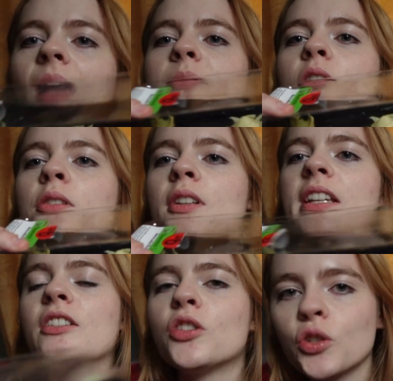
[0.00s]
absolutely
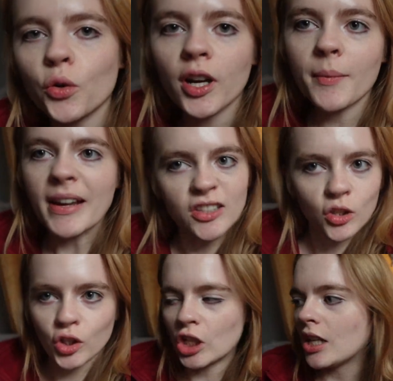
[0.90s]
destroyed my
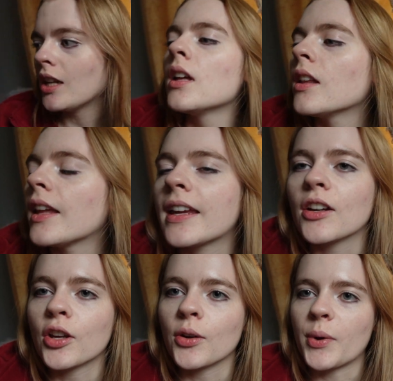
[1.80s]
sushi, like in
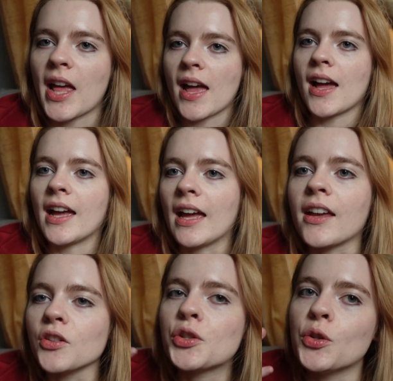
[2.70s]
a good way. I, I,
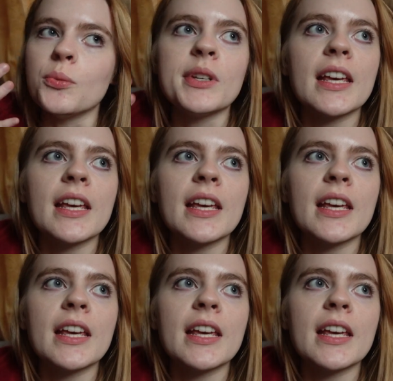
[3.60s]
consumed